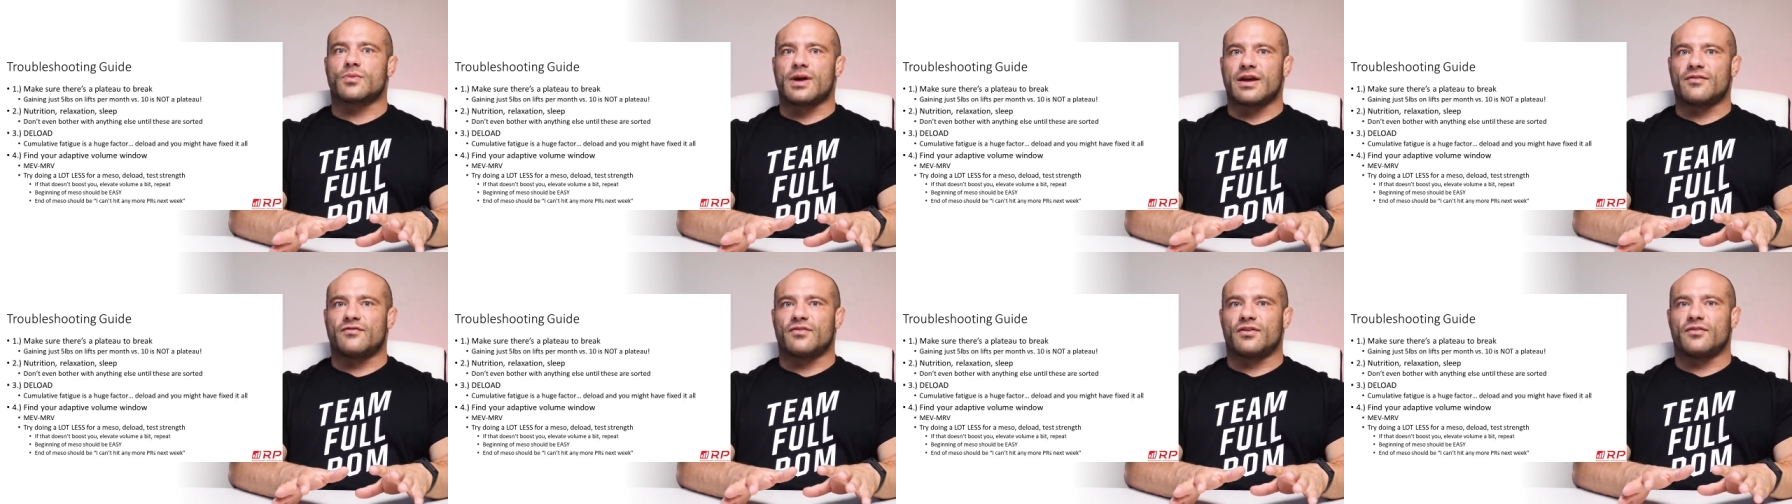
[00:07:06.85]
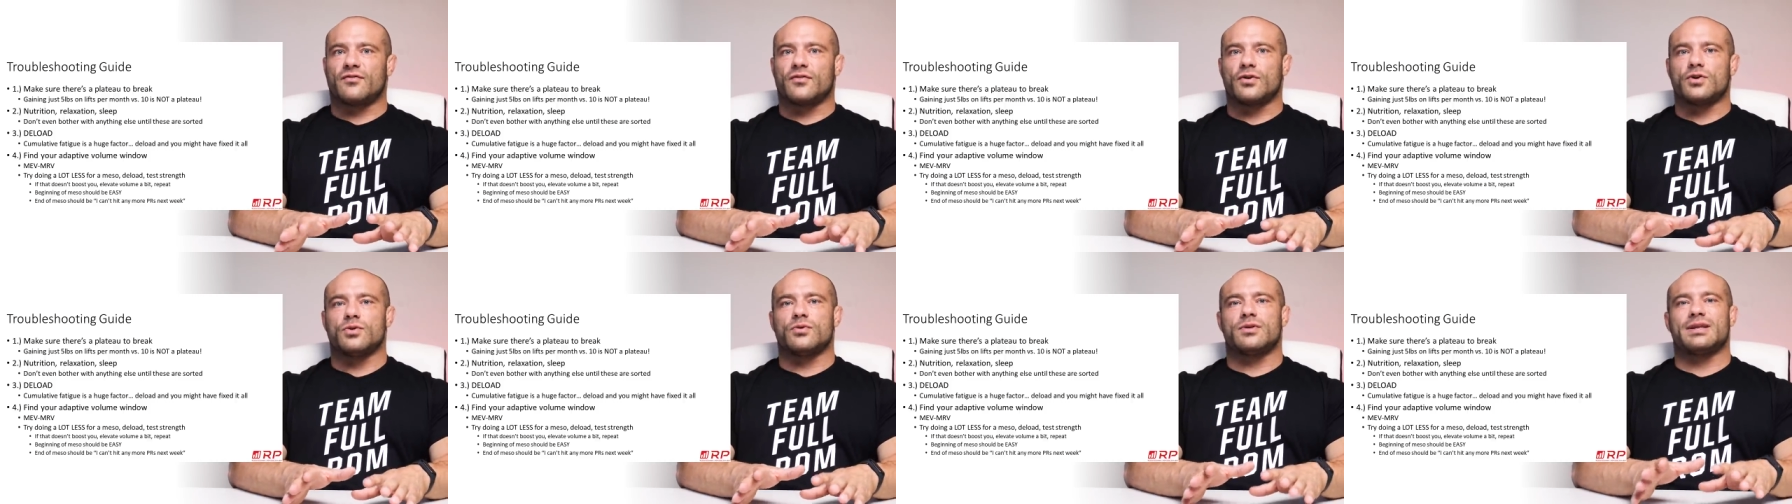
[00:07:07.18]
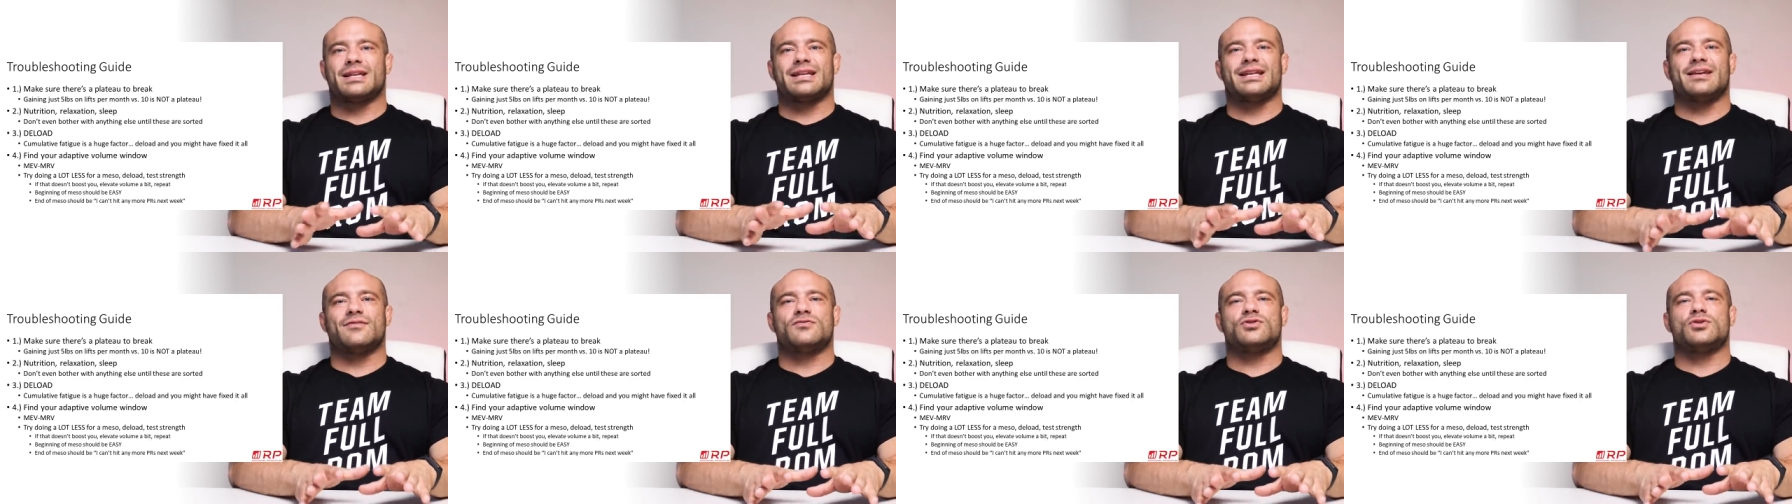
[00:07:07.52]
right fit for you
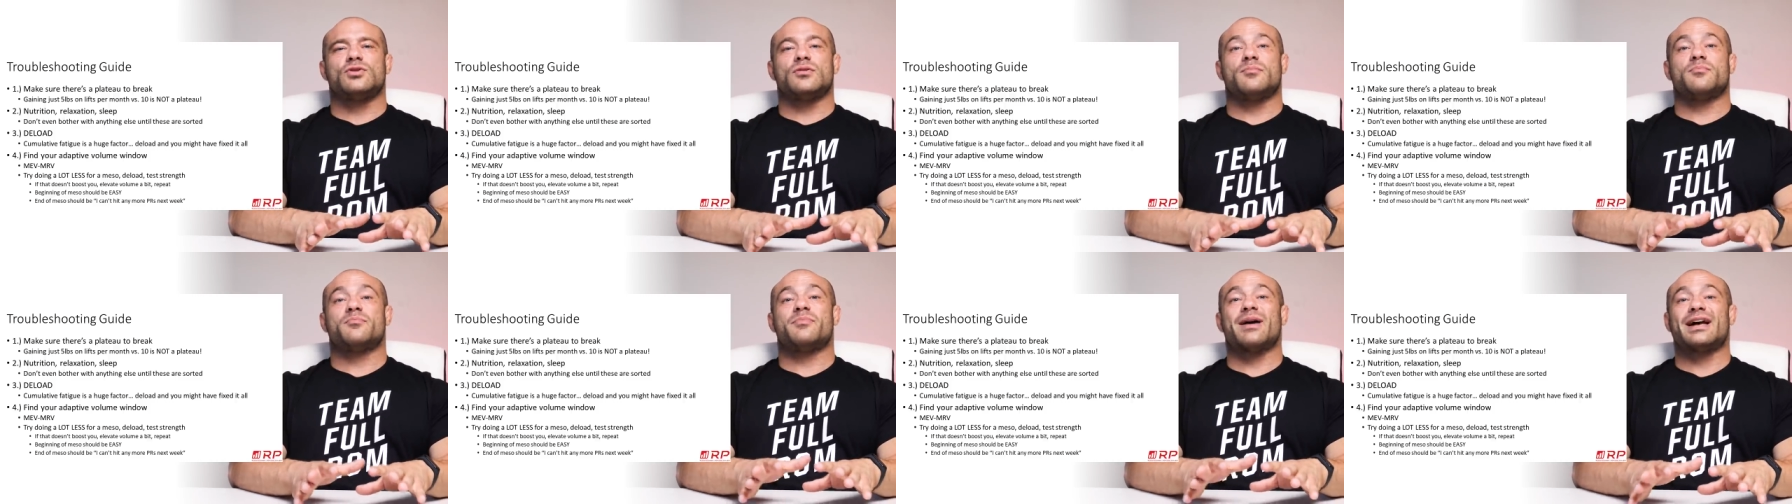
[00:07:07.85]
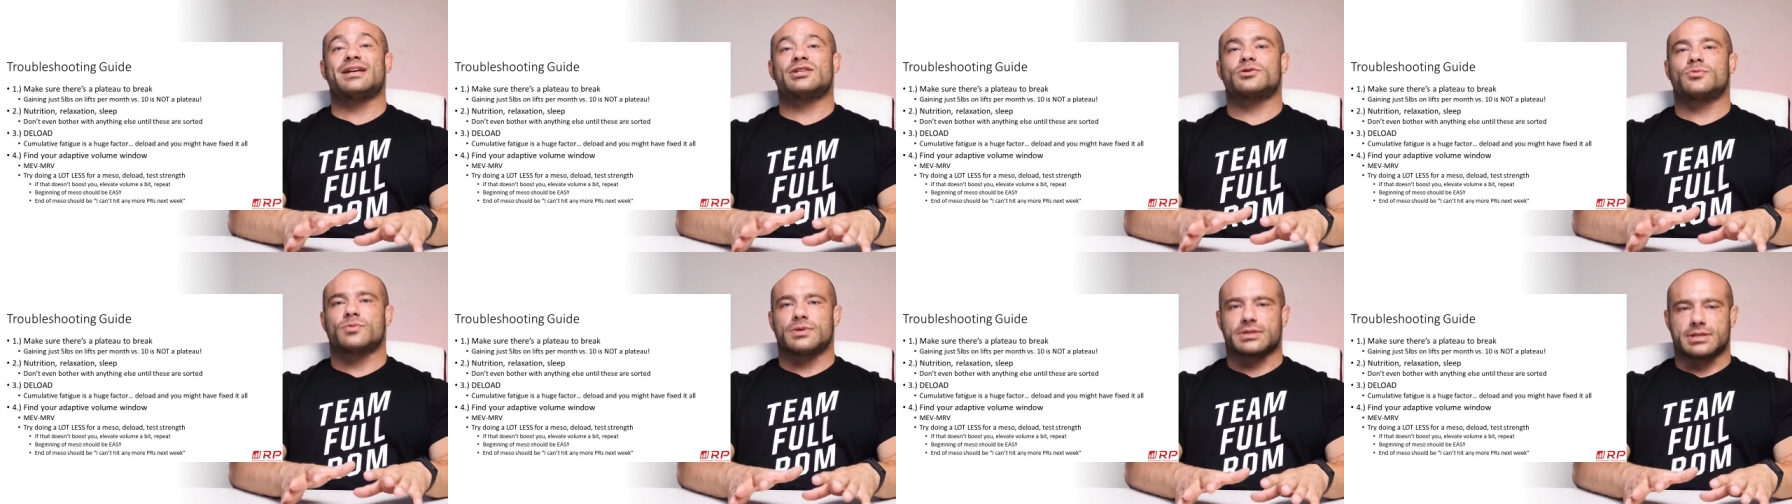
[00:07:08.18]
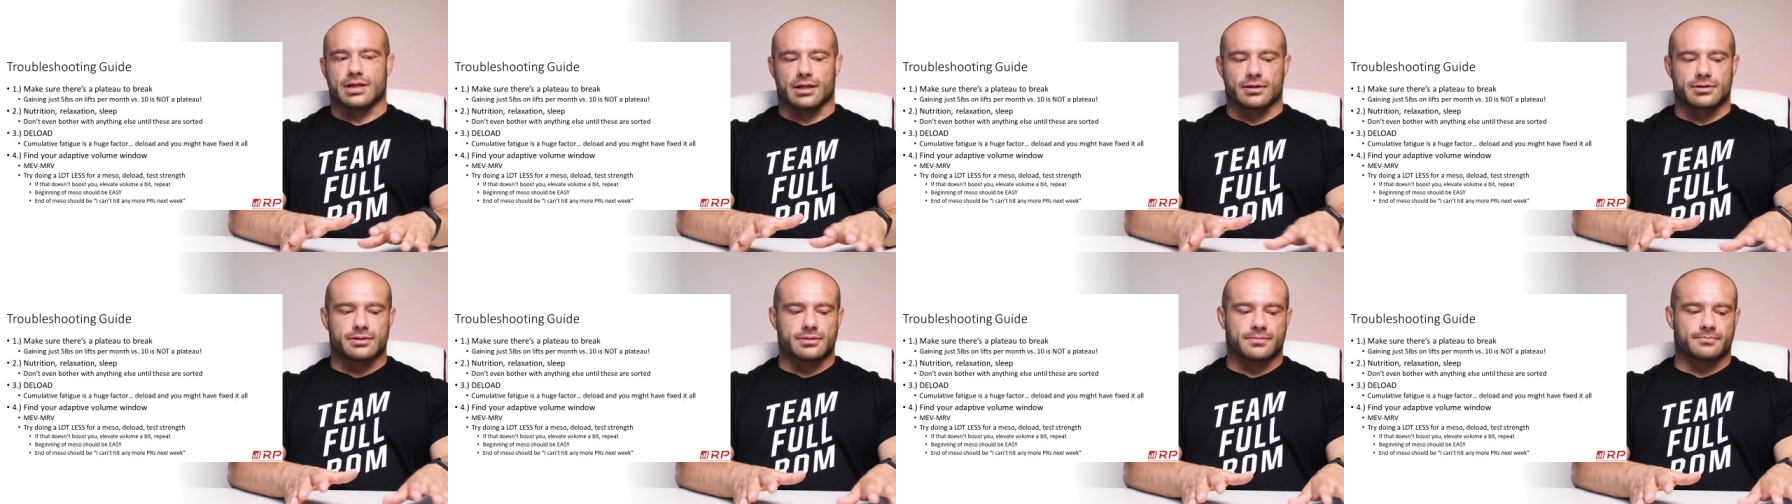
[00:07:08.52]
that gives you the best
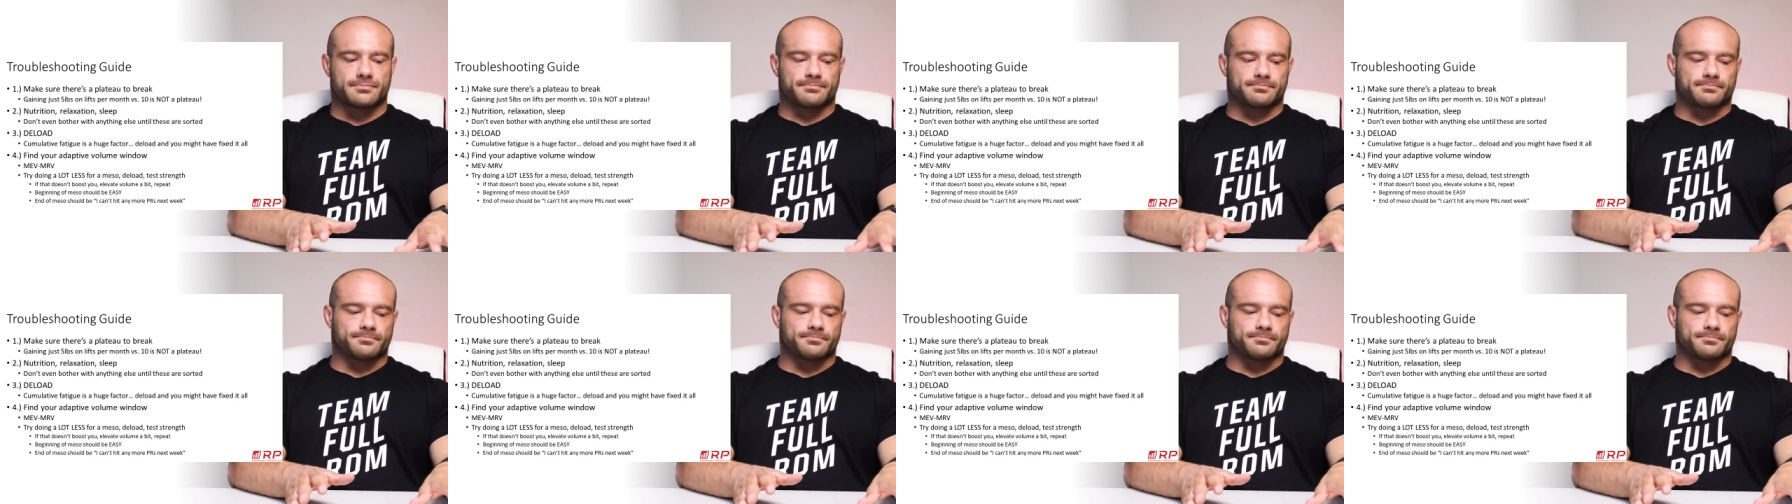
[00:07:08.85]
results.